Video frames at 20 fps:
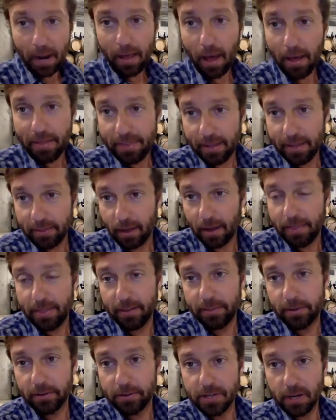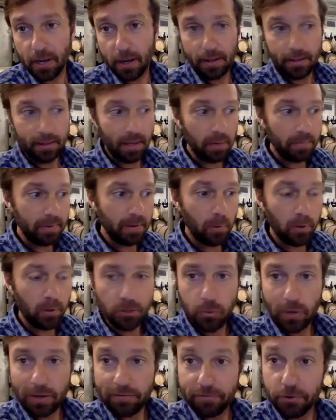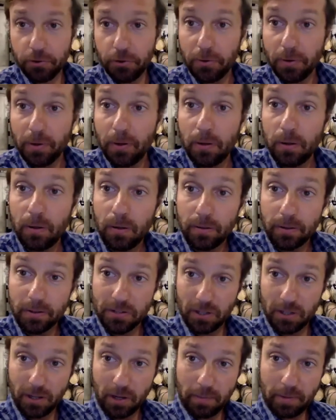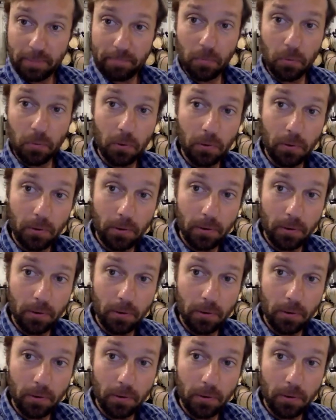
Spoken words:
think there's a little bit more sweet fruit. There's a little bit more